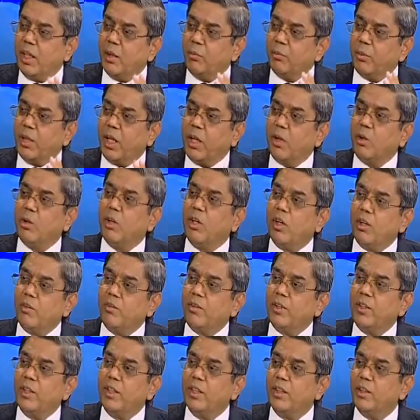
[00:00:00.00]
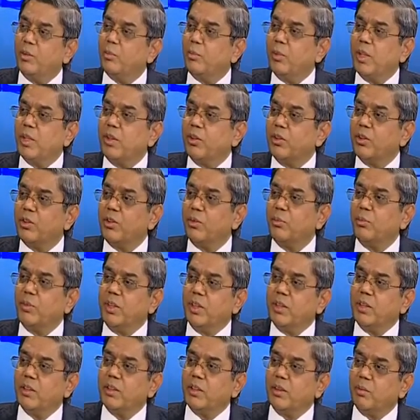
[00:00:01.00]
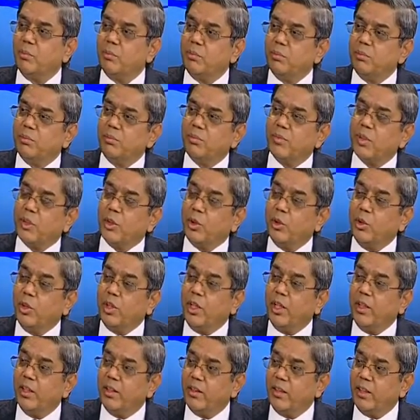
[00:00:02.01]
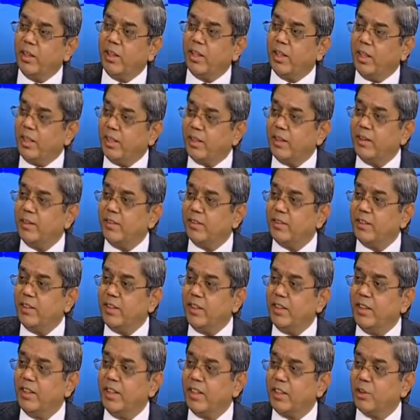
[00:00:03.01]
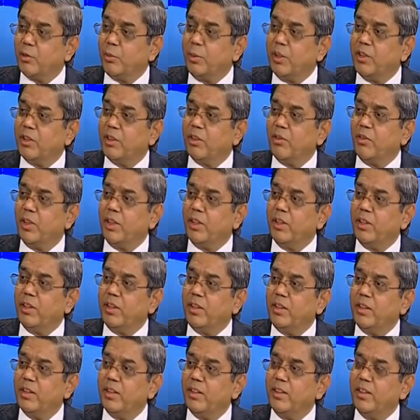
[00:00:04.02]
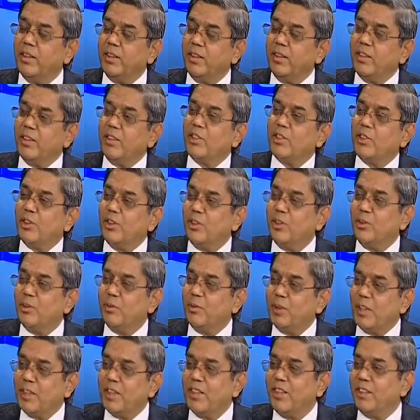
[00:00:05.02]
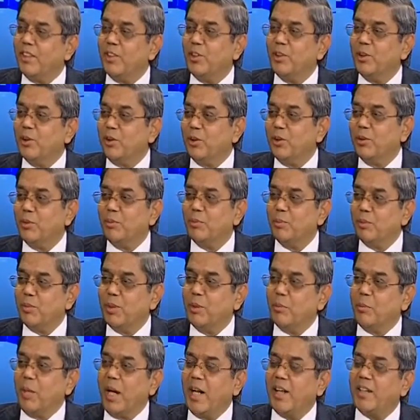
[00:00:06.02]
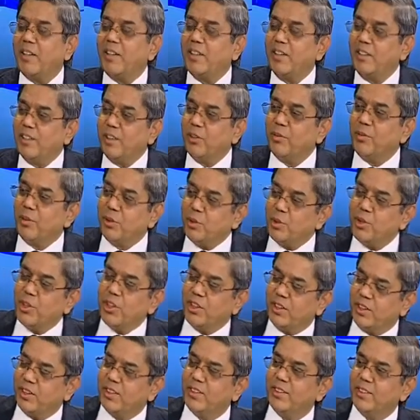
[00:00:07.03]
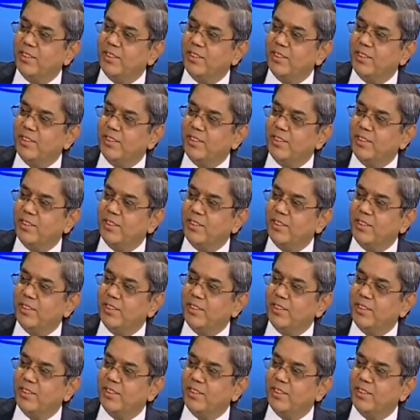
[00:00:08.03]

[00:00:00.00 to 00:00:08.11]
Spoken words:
I am now confident because of some good learning, I can say, in expensive learning. So we can do the better in the future.